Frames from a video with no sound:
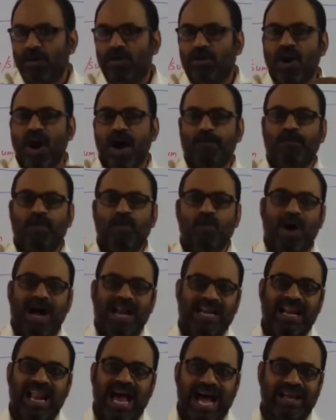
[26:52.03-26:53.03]
drop
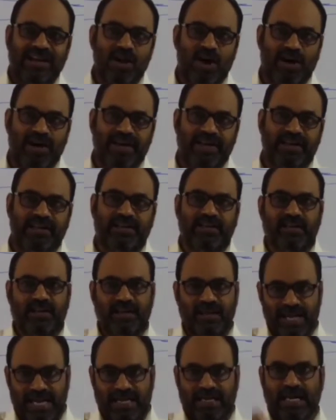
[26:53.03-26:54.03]
one line on it,
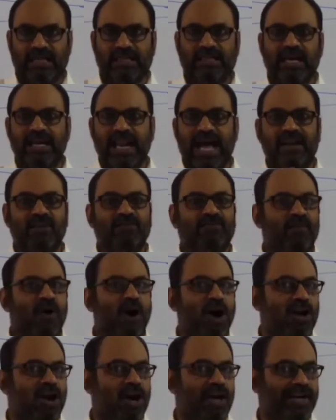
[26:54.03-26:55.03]
let other line
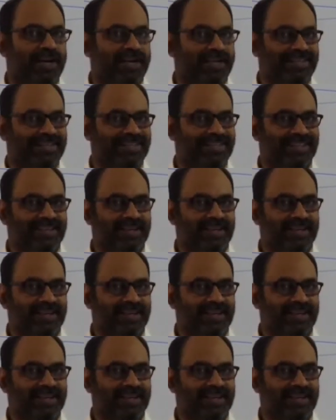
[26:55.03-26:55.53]
fall on it,